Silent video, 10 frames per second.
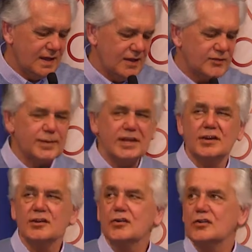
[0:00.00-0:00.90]
has been
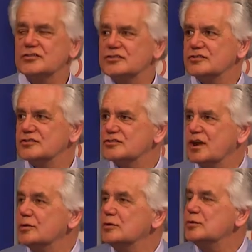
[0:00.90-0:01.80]
a constant
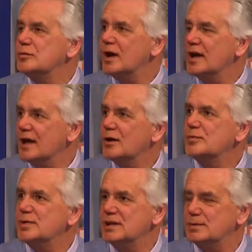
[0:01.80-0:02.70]
struggle by our
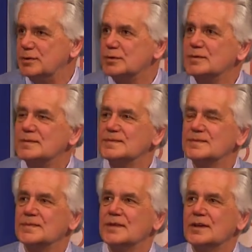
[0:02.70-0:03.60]
people
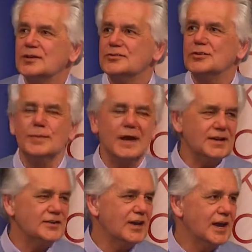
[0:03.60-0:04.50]
to
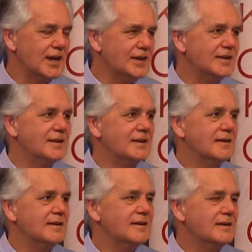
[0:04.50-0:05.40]
maintain
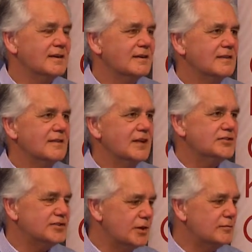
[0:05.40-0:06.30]
that
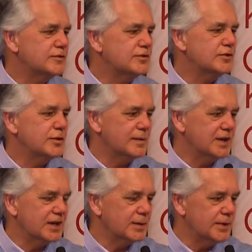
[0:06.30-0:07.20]

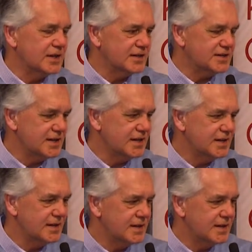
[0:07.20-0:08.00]
self-determining ability